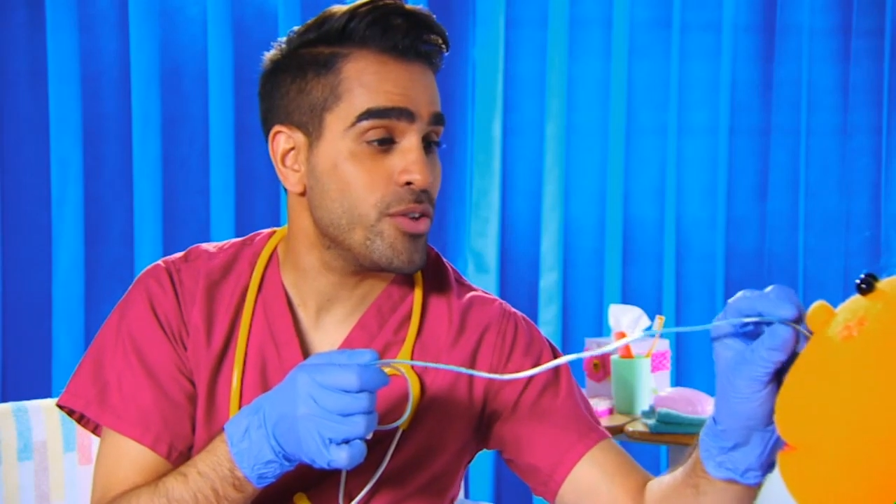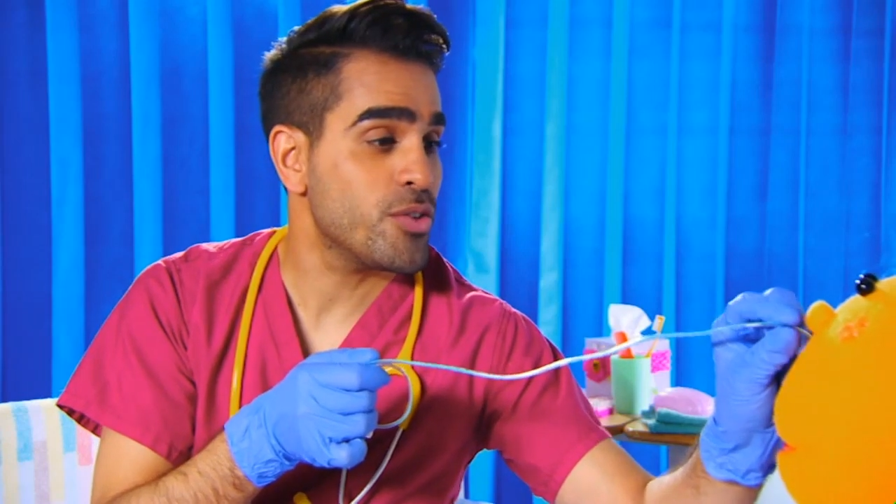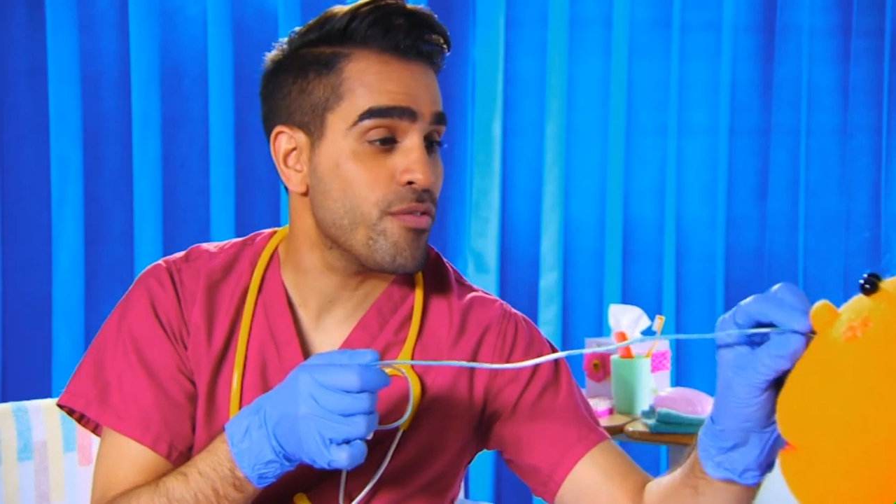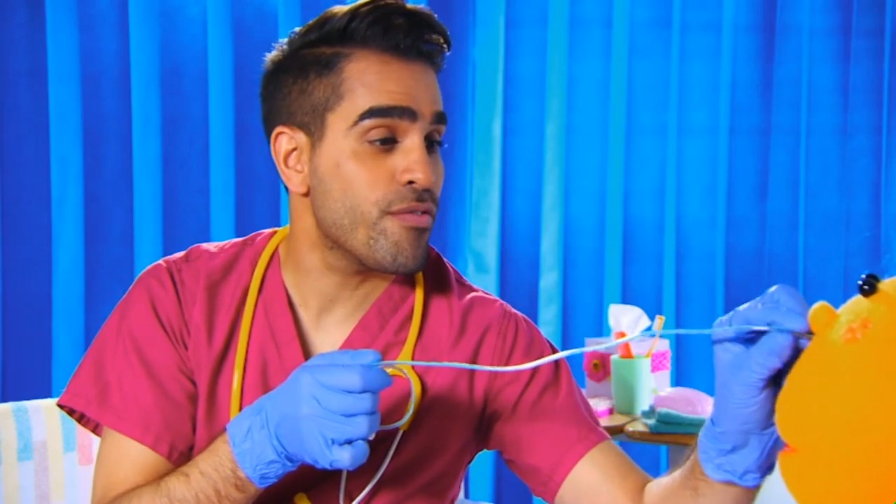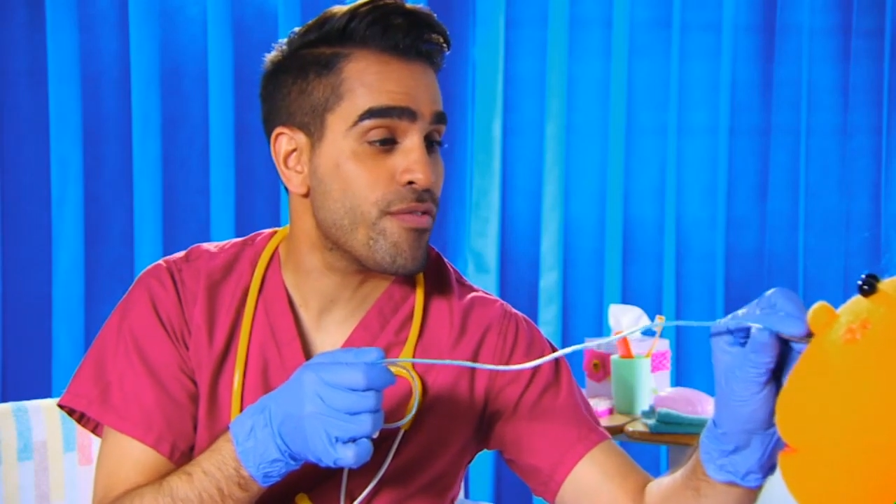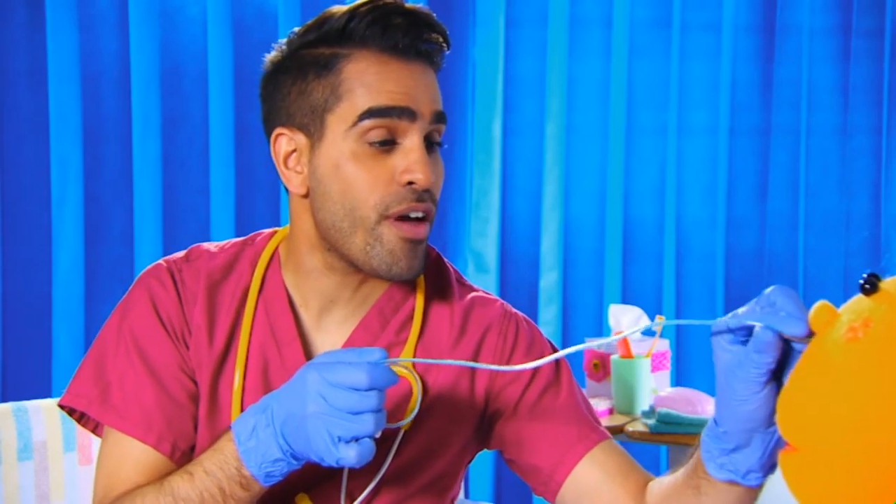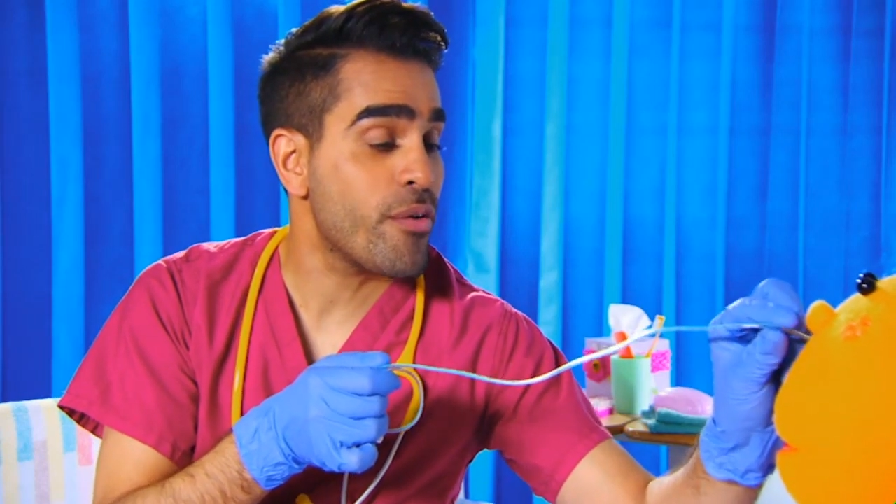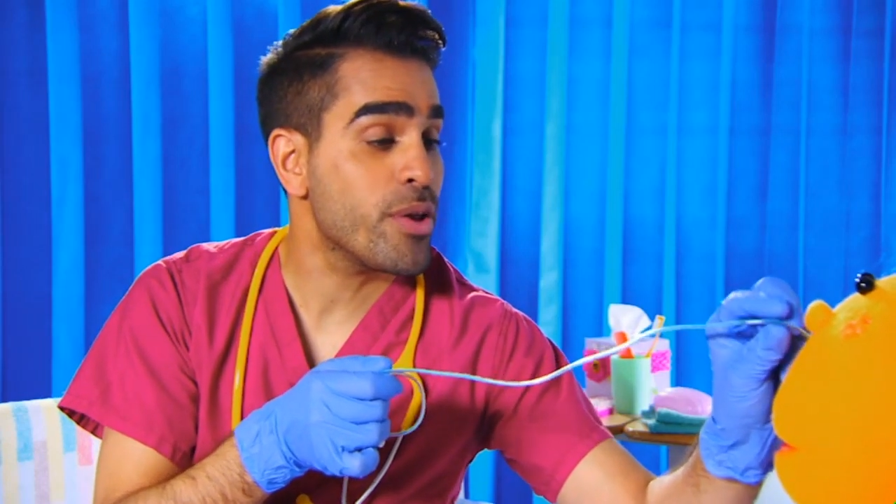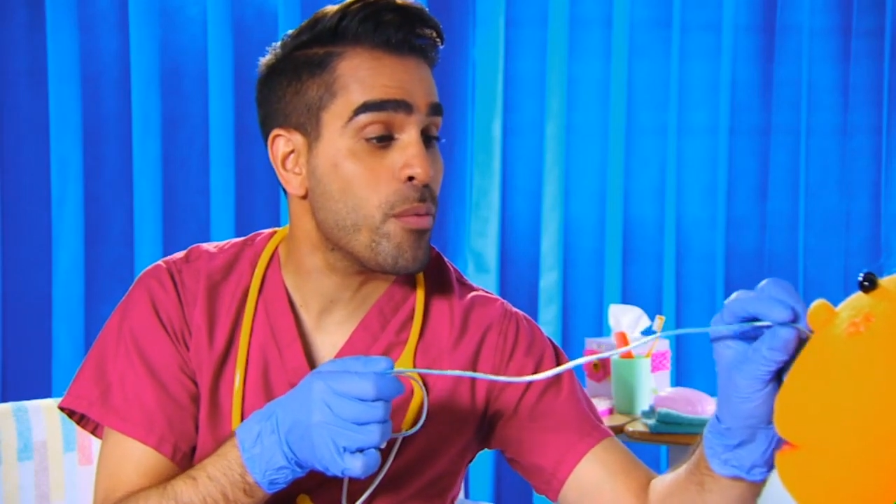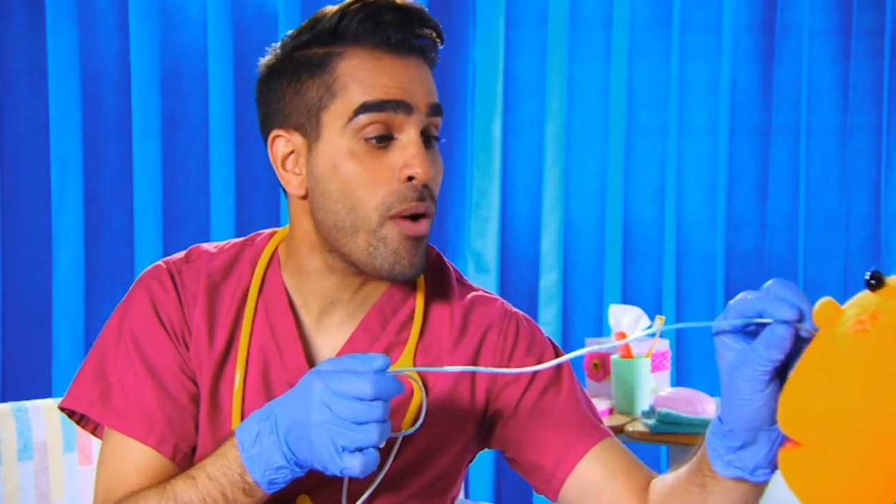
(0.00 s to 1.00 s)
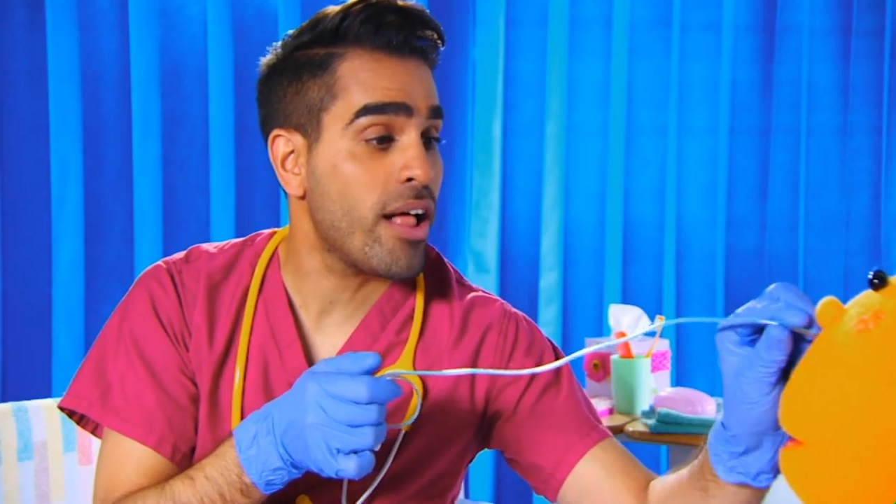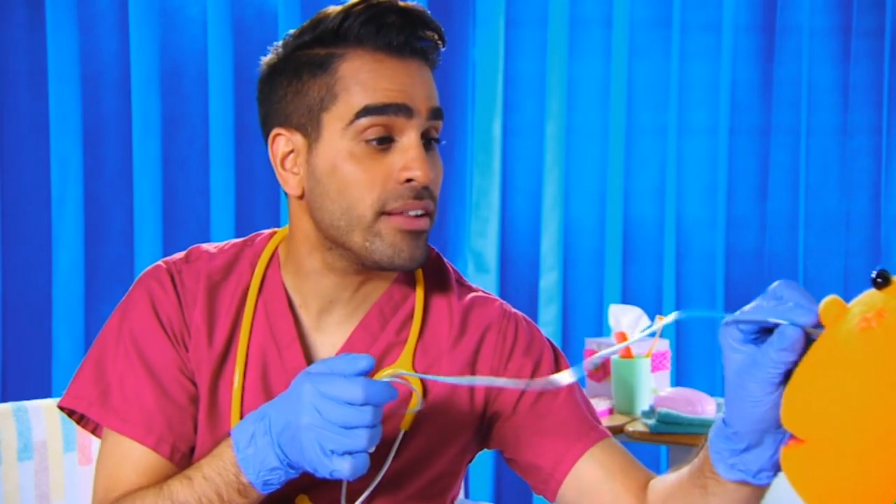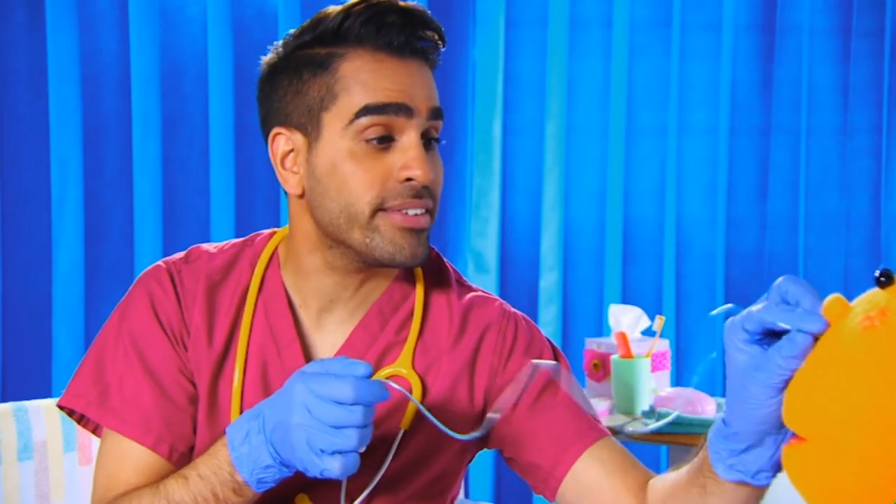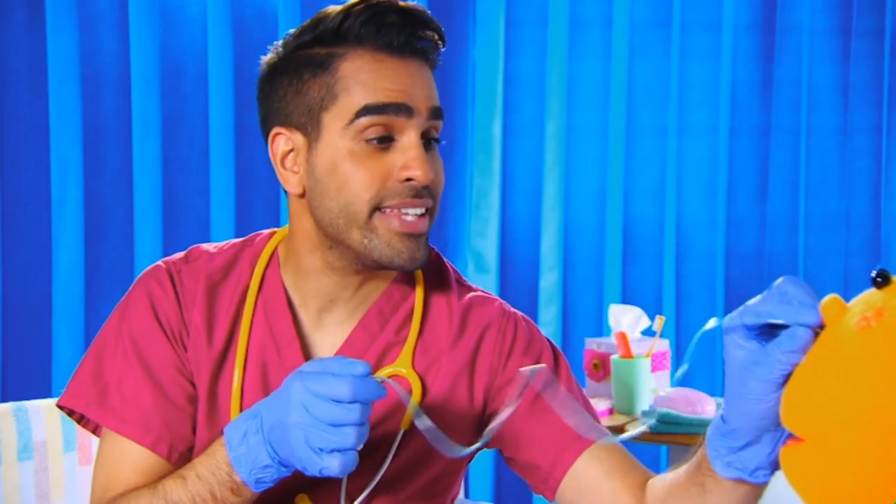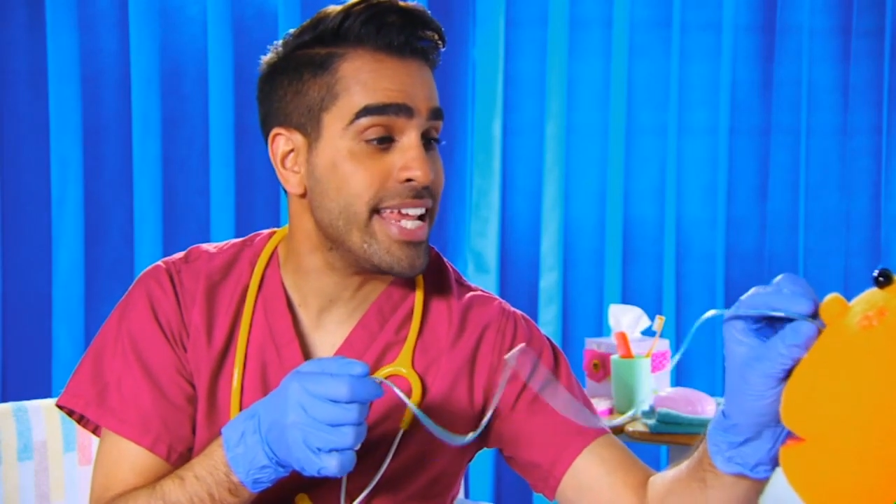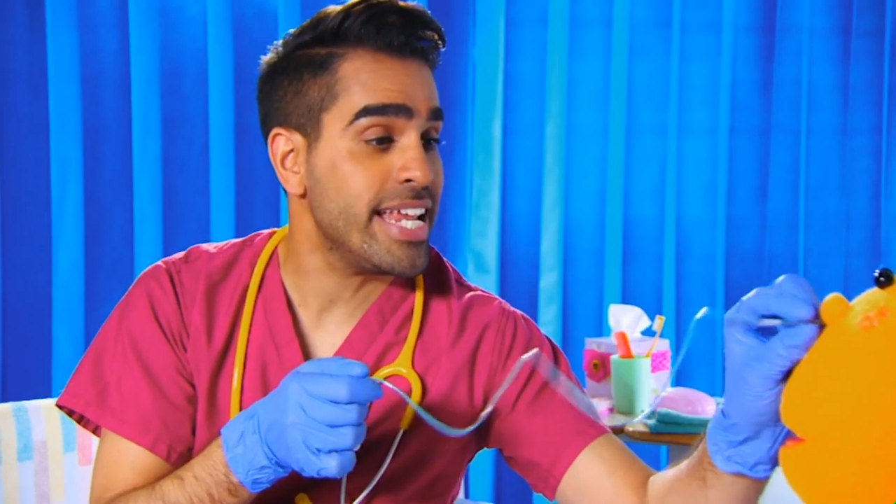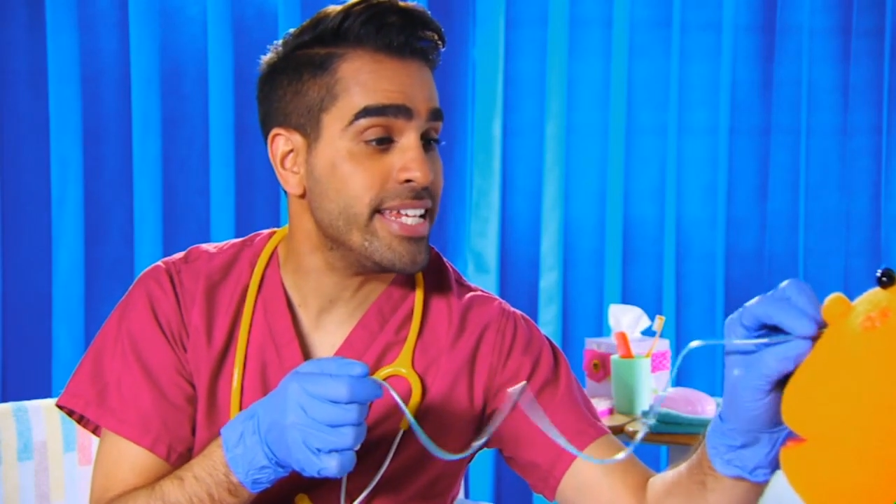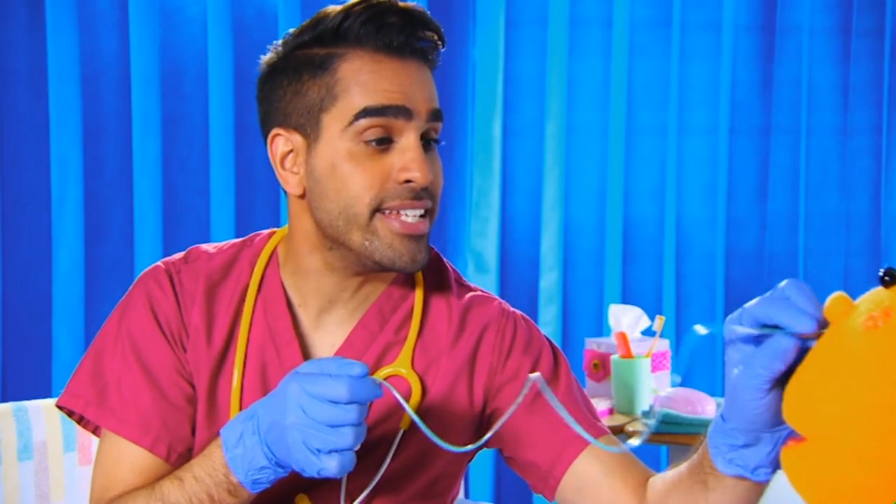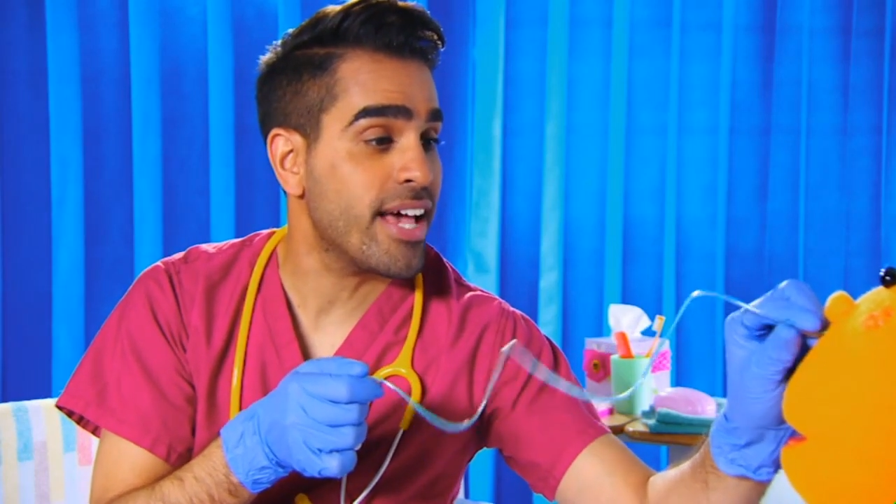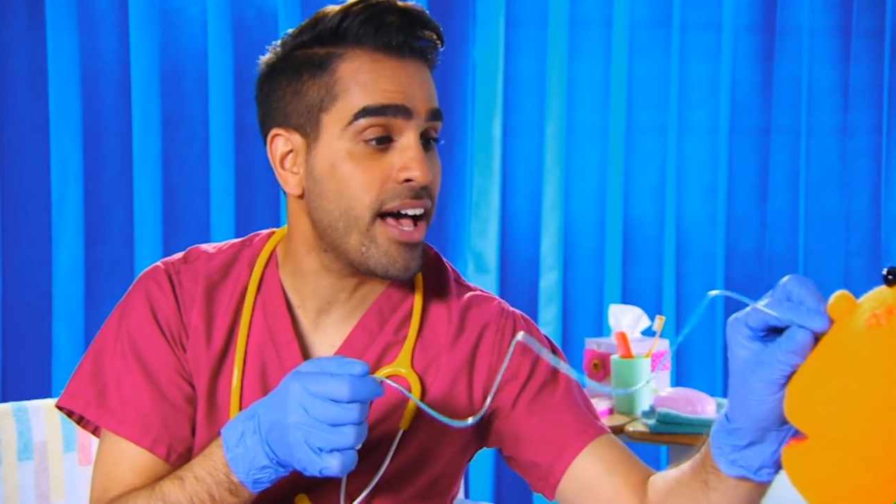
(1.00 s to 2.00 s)
You're doing very well,
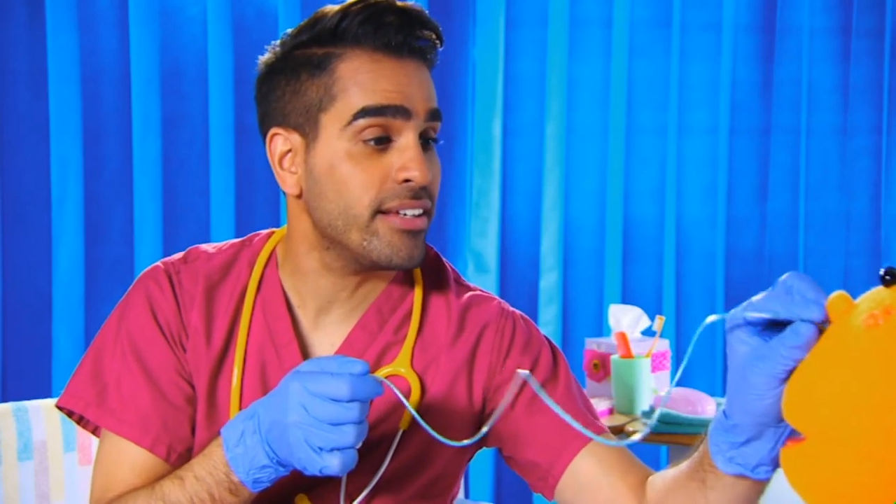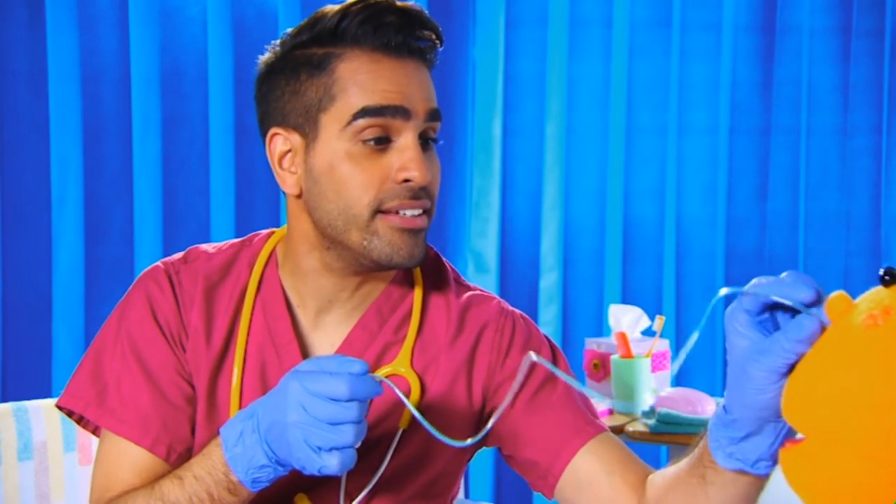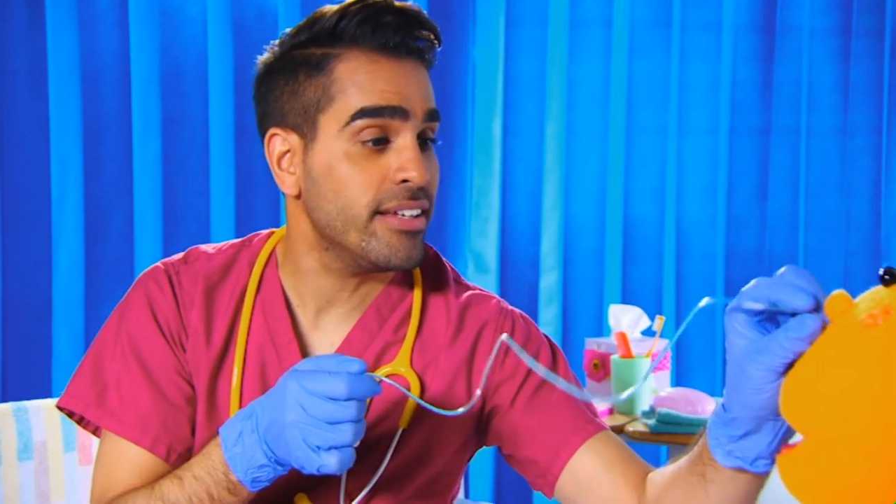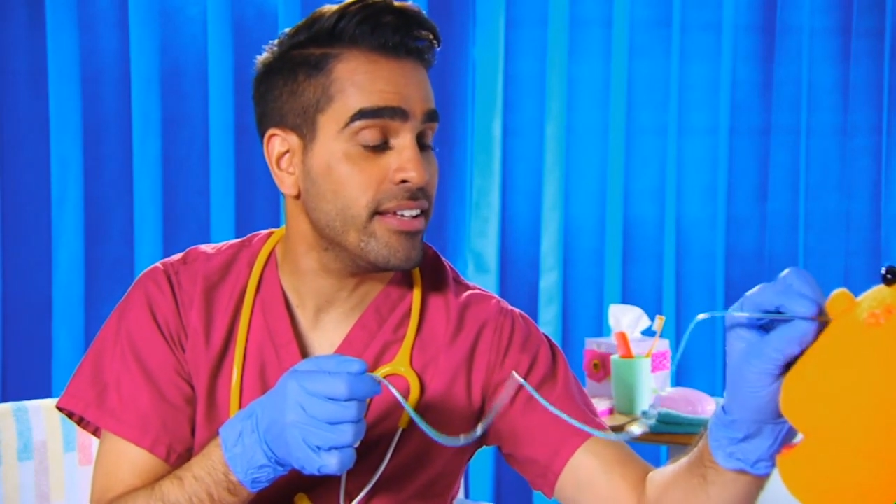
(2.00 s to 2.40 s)
nearly done.